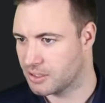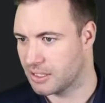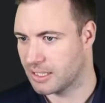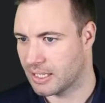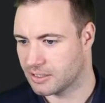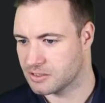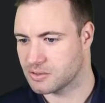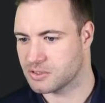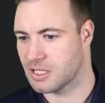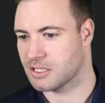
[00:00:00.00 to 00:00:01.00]
Now this will
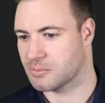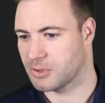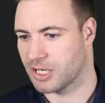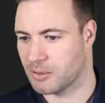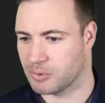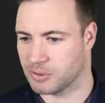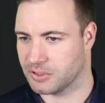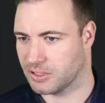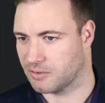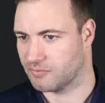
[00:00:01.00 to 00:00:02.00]
start to bring up all of
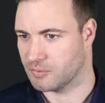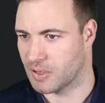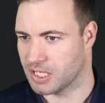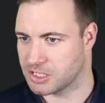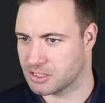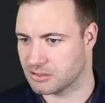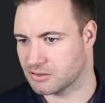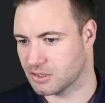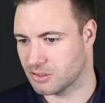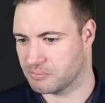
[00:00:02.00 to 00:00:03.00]
the information.
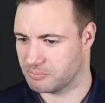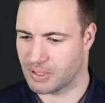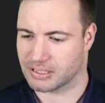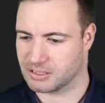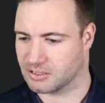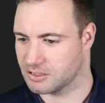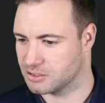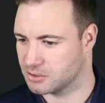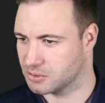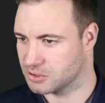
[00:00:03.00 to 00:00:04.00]
So basically the
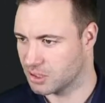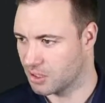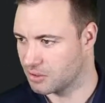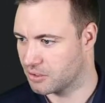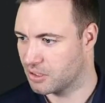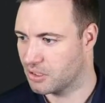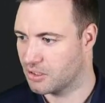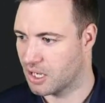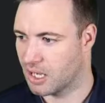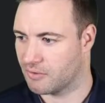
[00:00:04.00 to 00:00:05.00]
source code
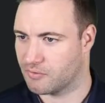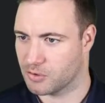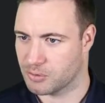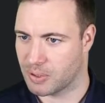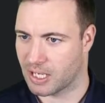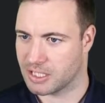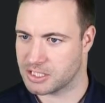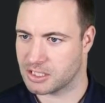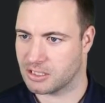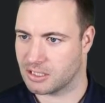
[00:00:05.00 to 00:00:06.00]
for the
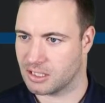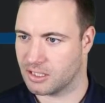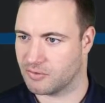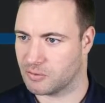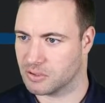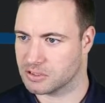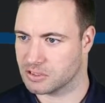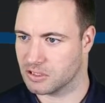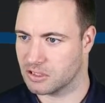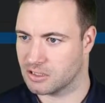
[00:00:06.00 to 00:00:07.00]
page. If it wants to
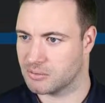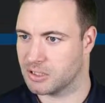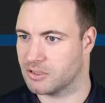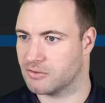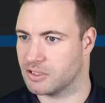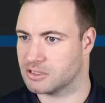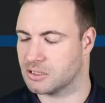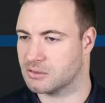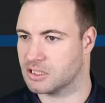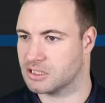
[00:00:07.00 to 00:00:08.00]
load, let me get rid of some
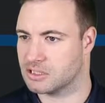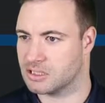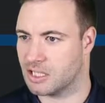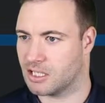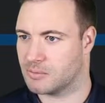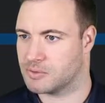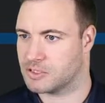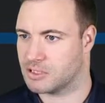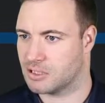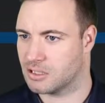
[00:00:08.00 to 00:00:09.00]
of these
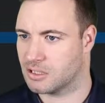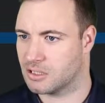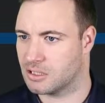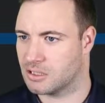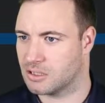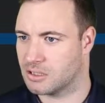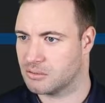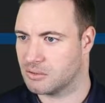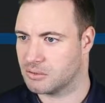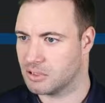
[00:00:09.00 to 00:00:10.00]
tabs.
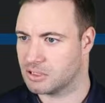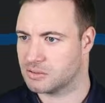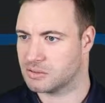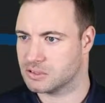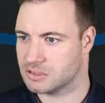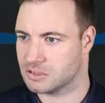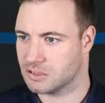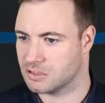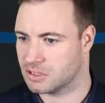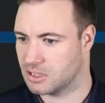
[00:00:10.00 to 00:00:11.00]
That's why it's
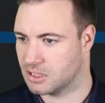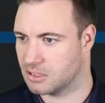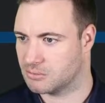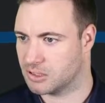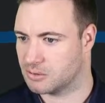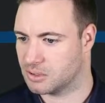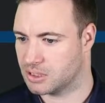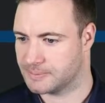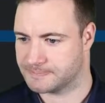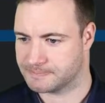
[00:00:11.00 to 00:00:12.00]
slowed down
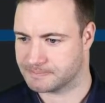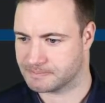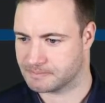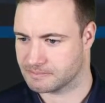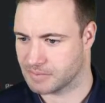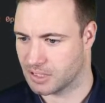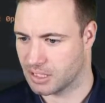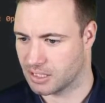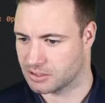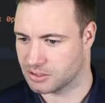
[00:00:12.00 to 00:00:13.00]
maybe.
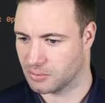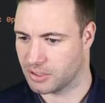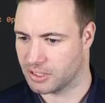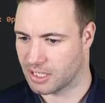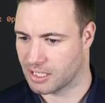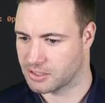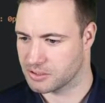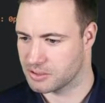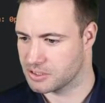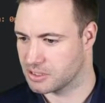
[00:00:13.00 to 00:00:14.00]
Okay, so what you can do
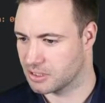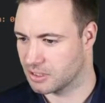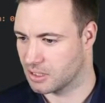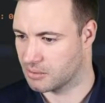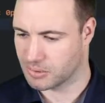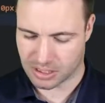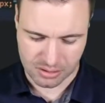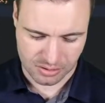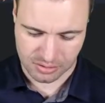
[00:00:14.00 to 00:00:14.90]
is you can come into